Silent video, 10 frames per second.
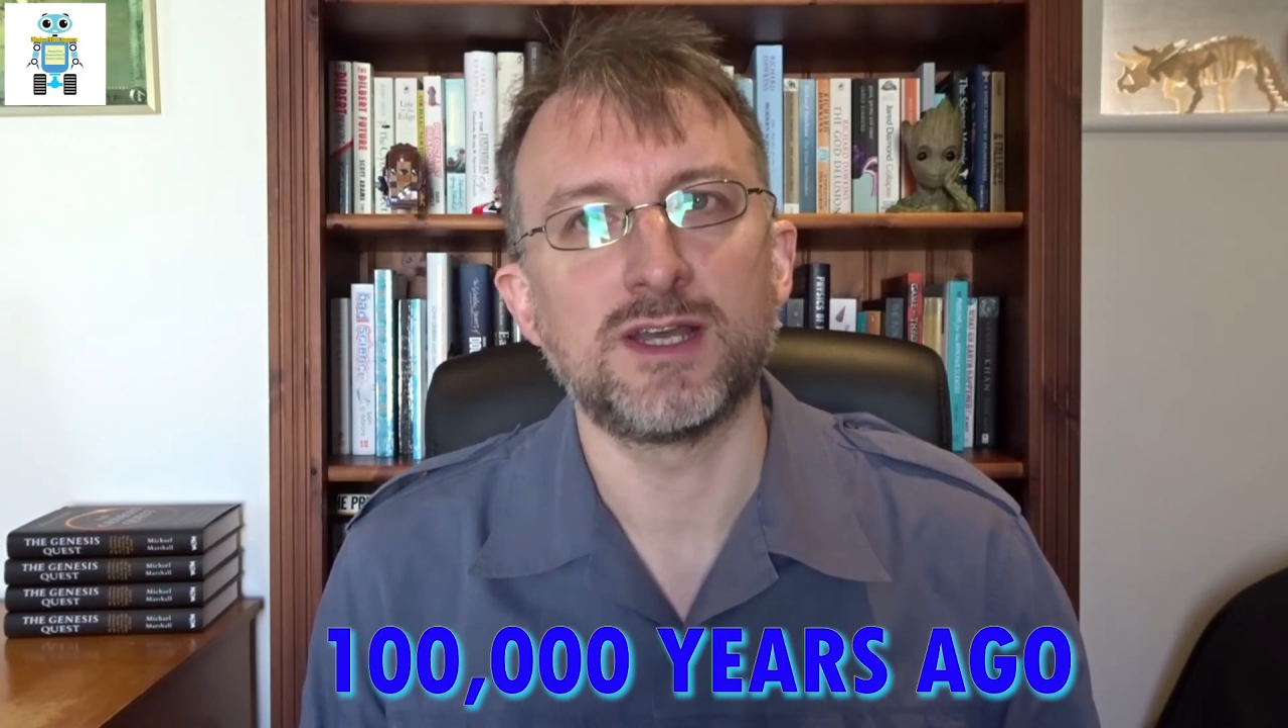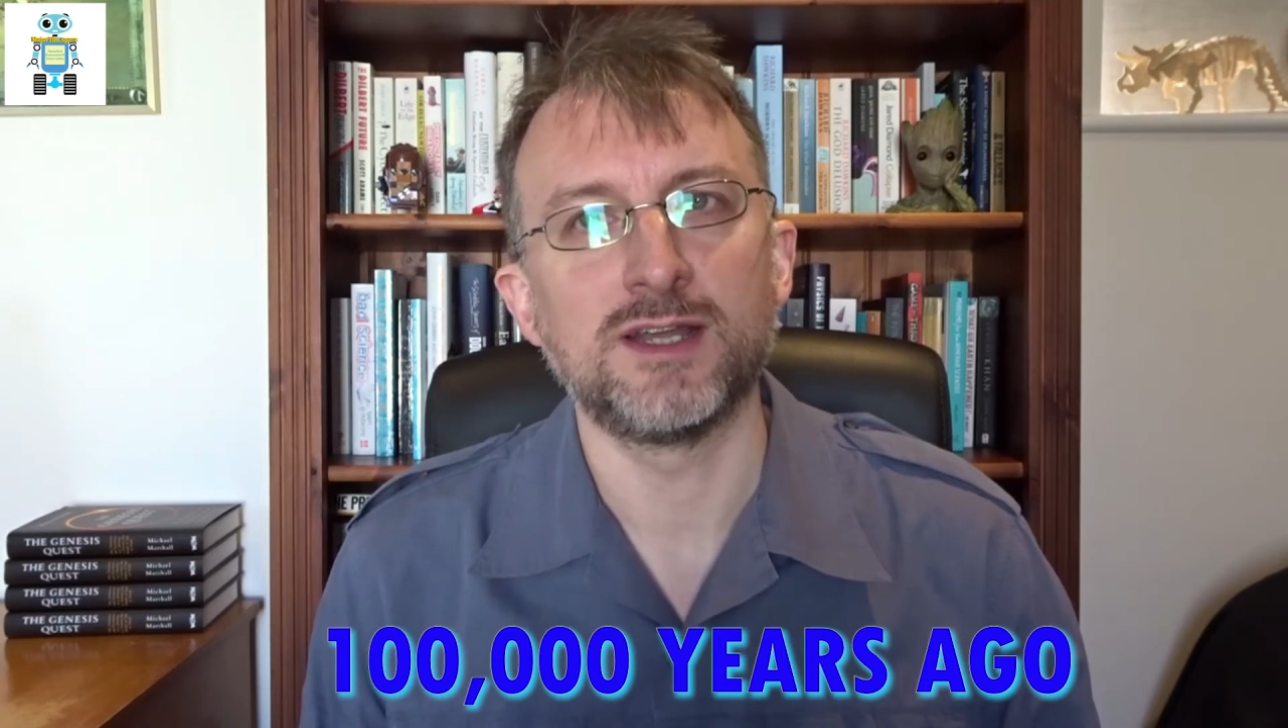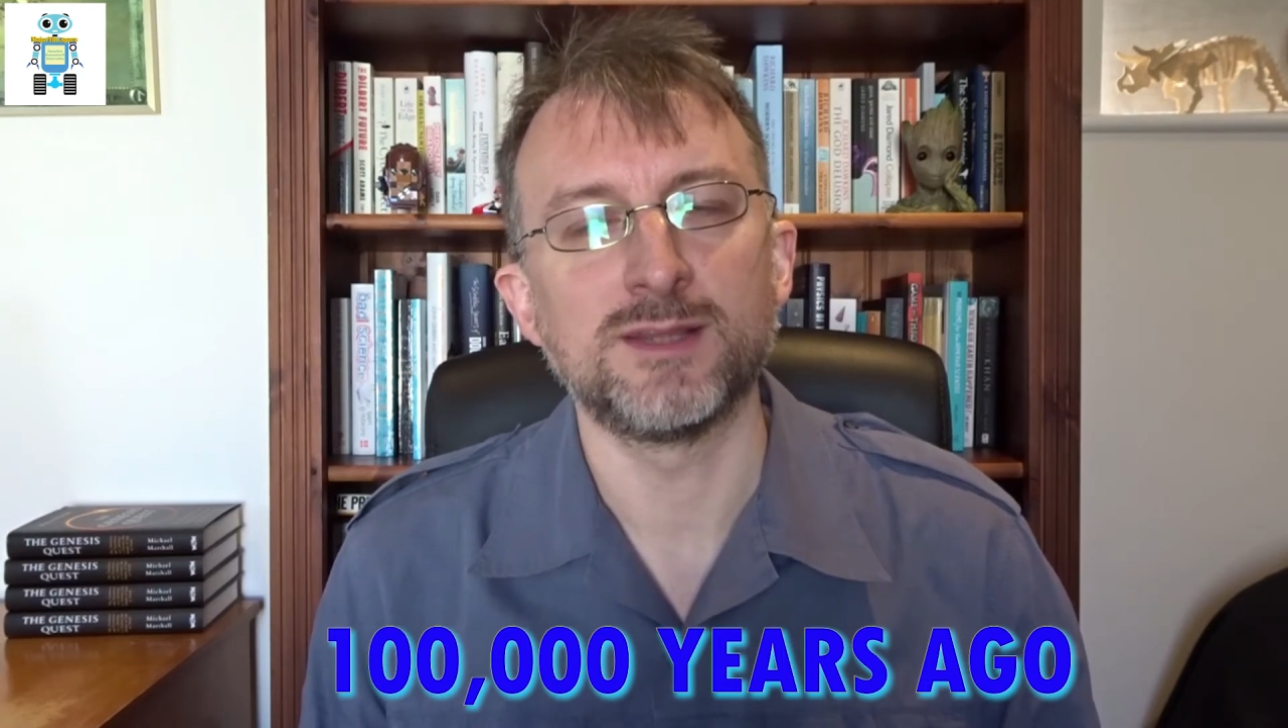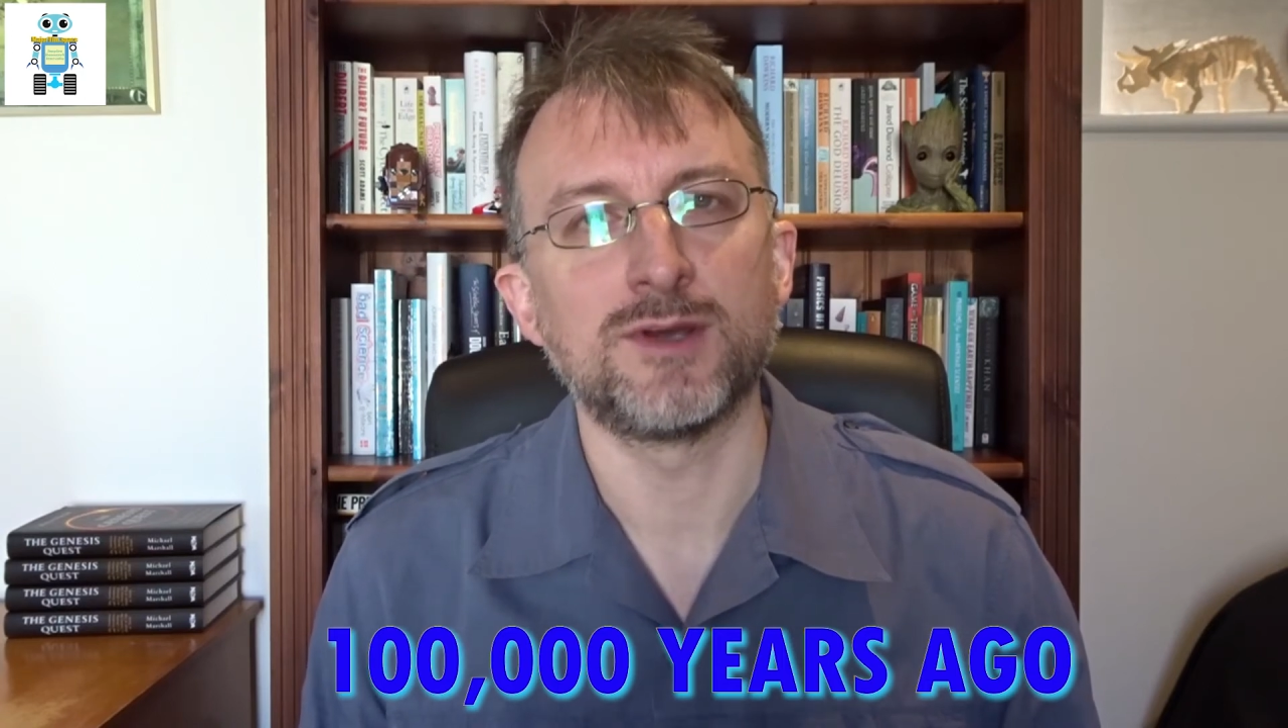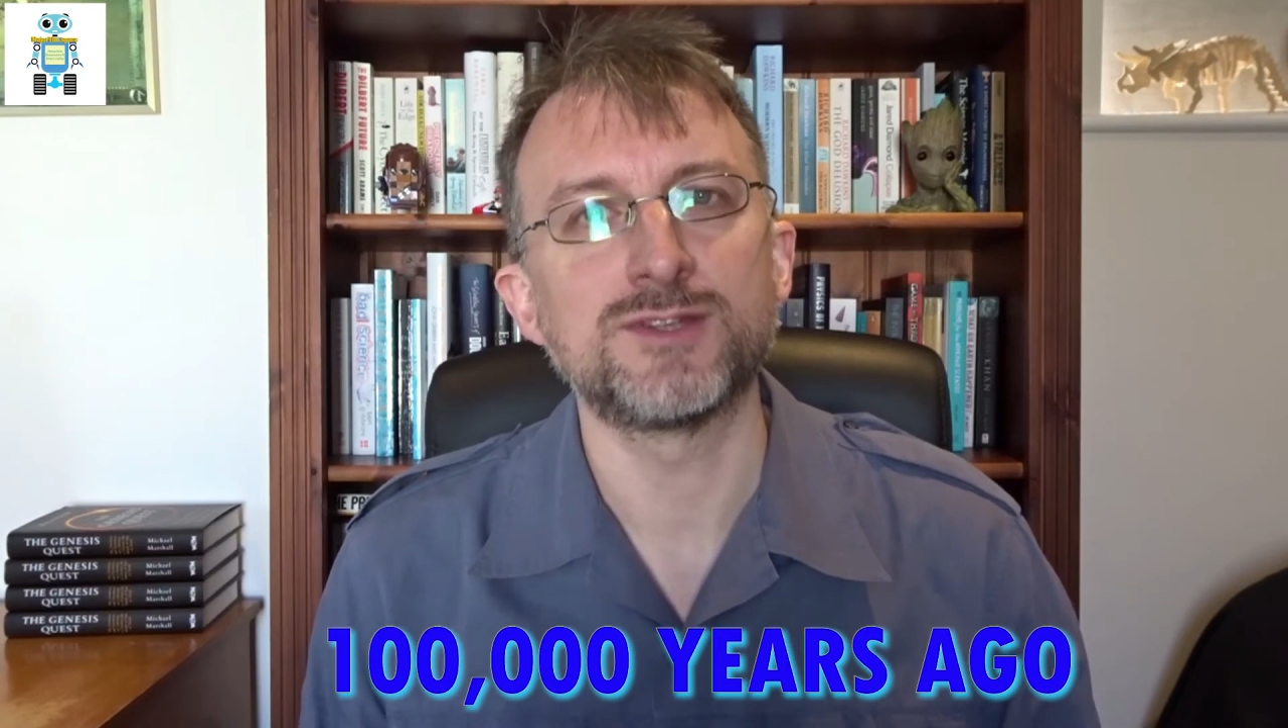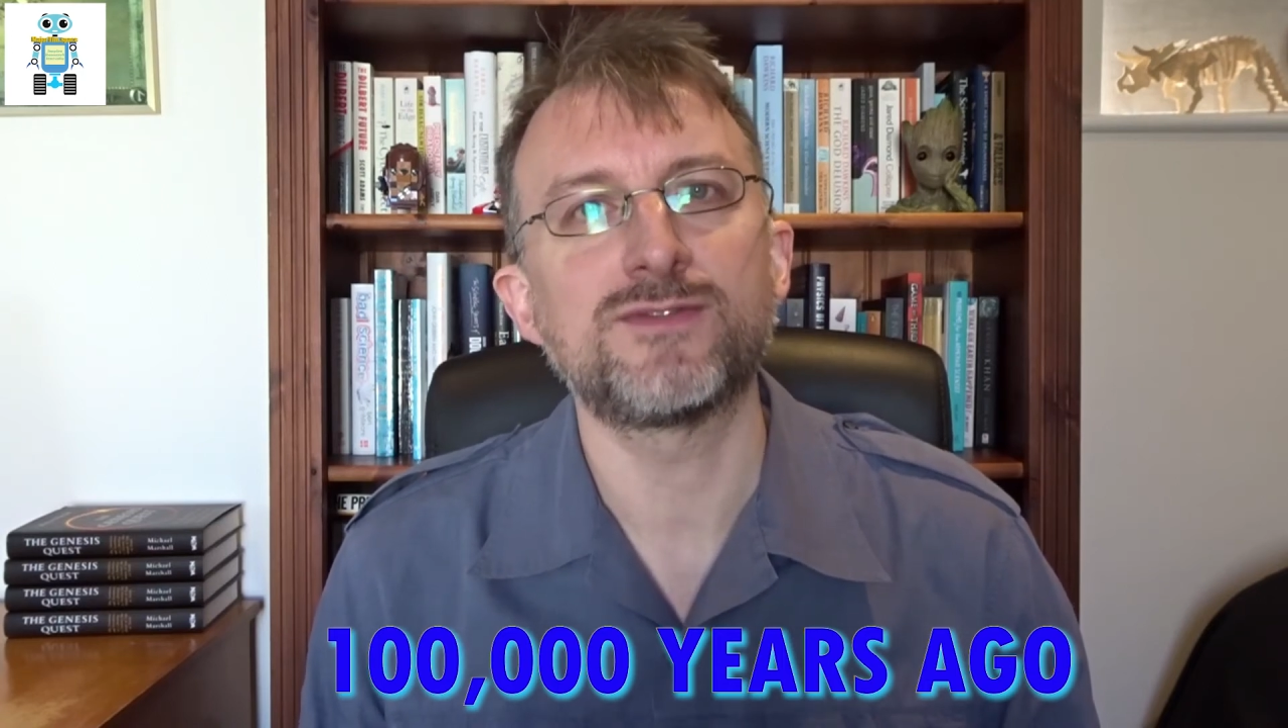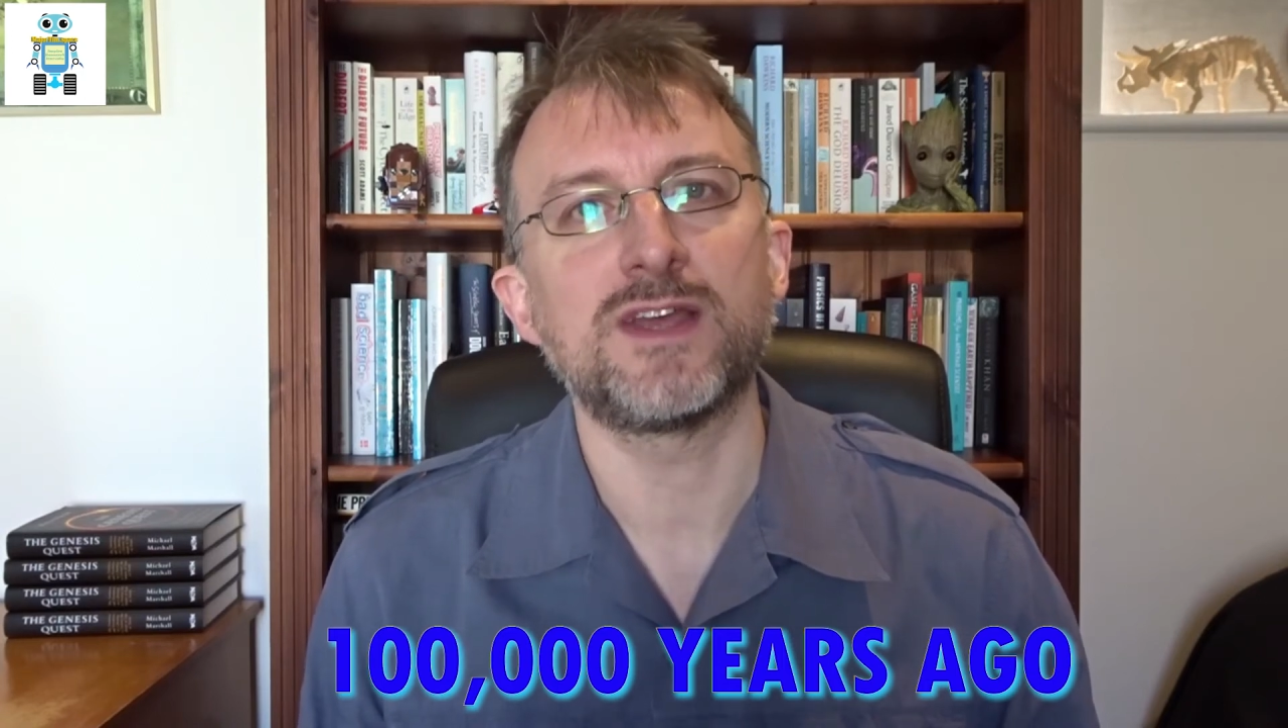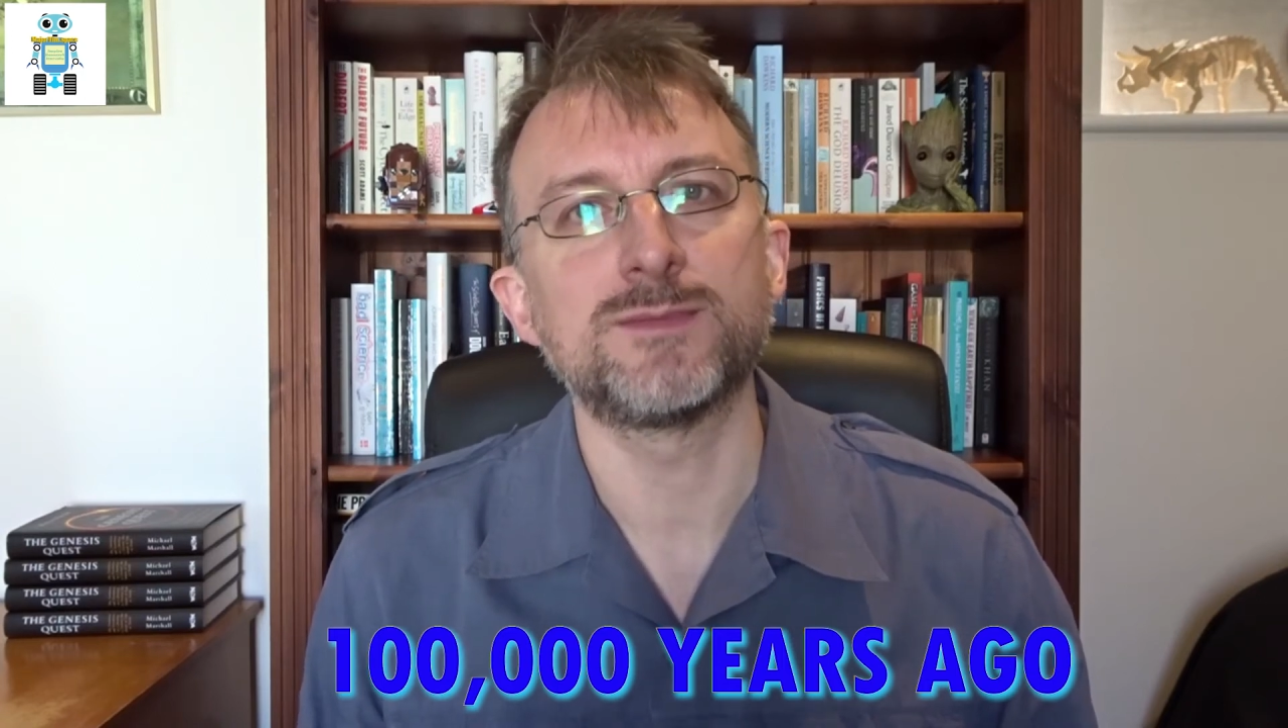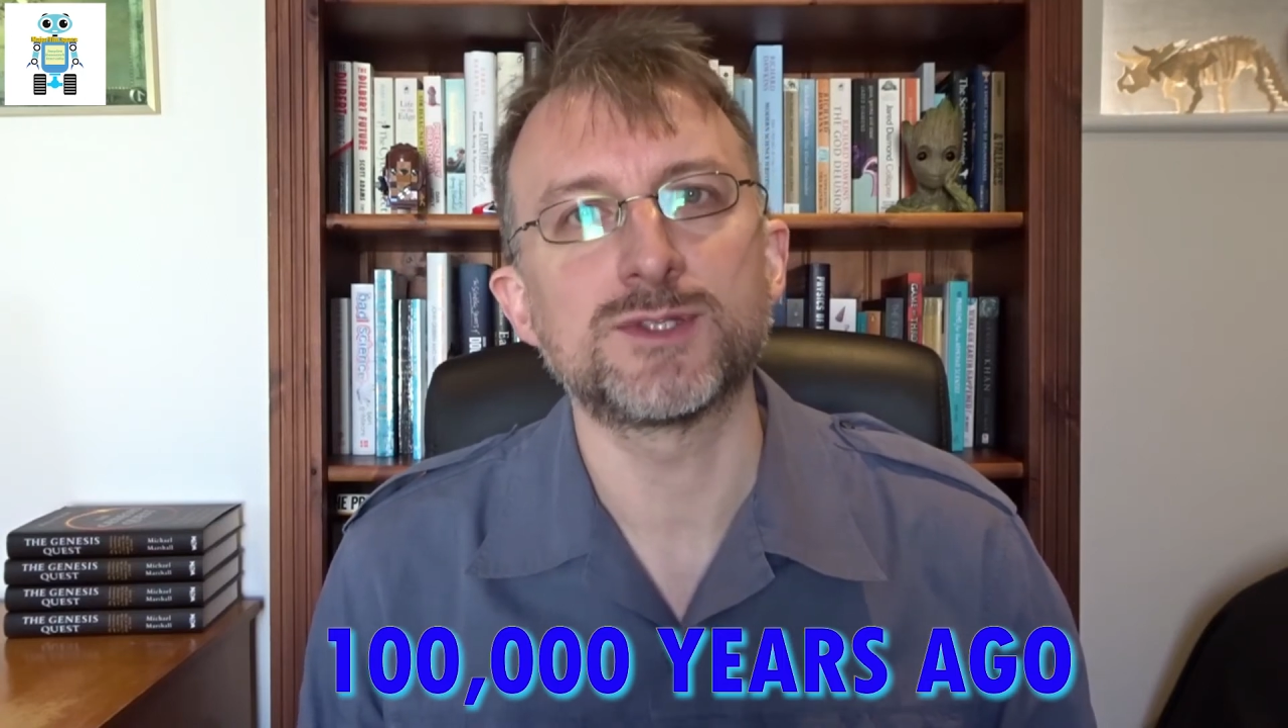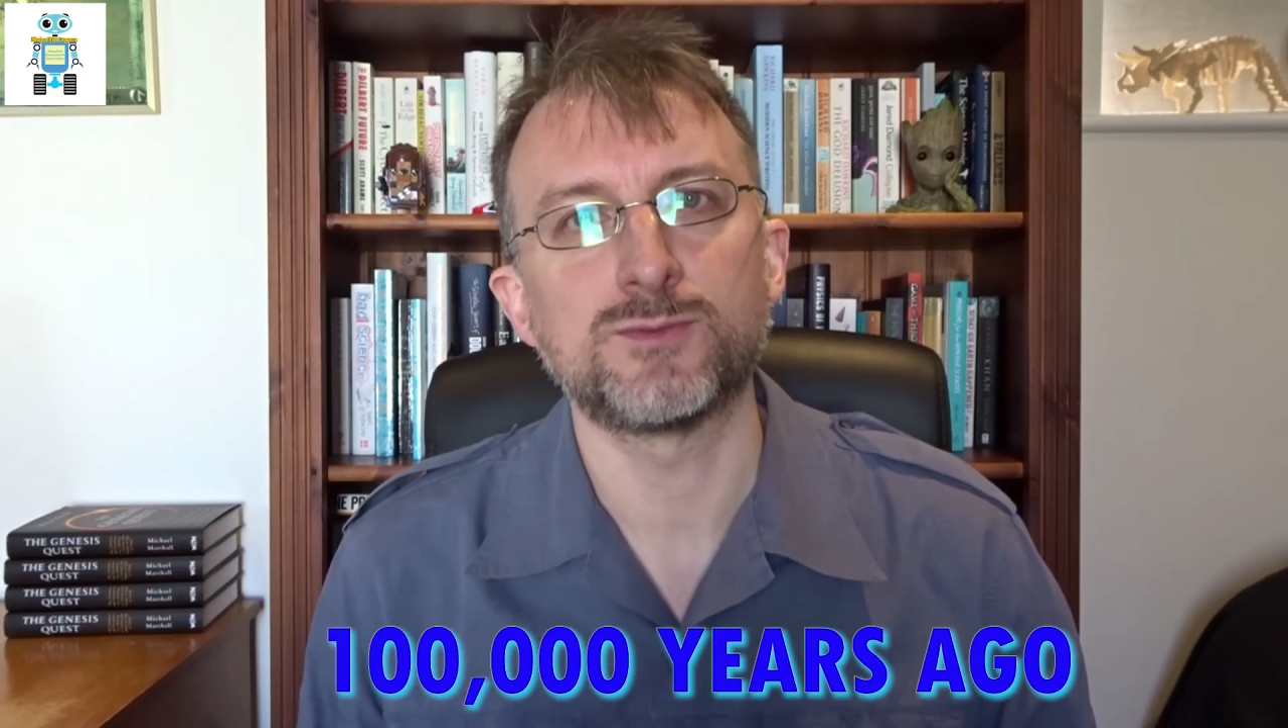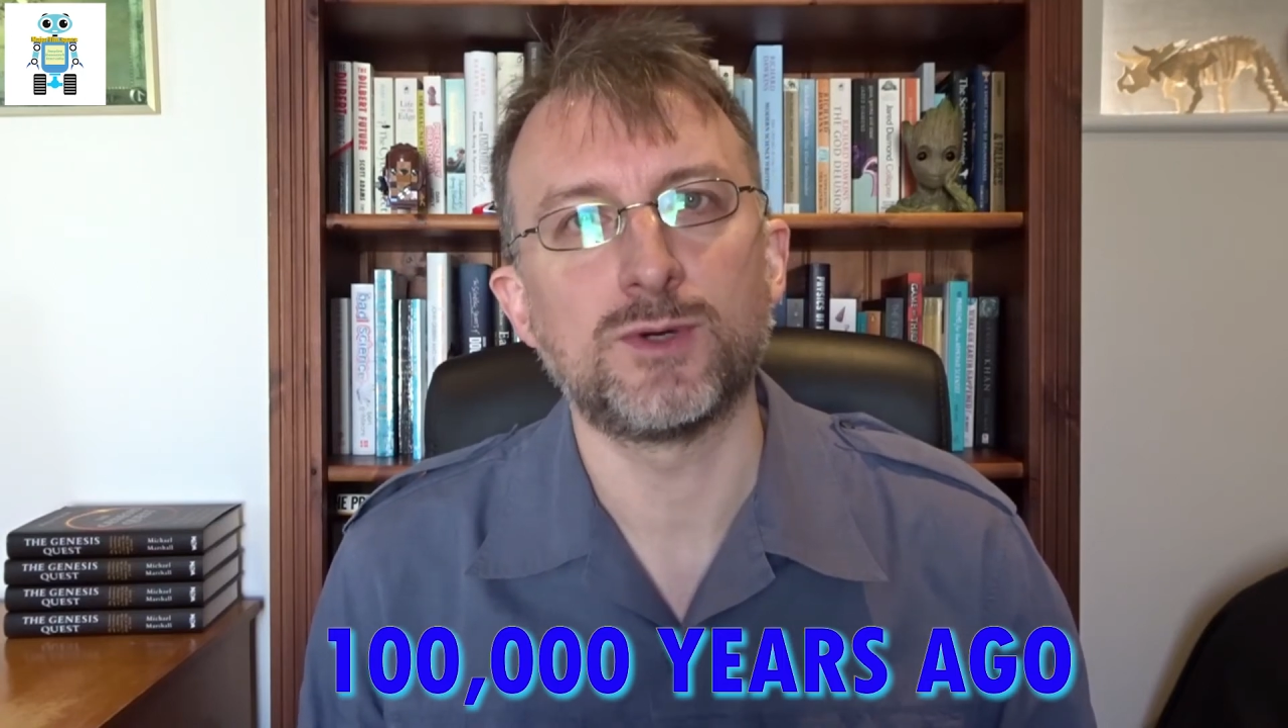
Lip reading: The most famous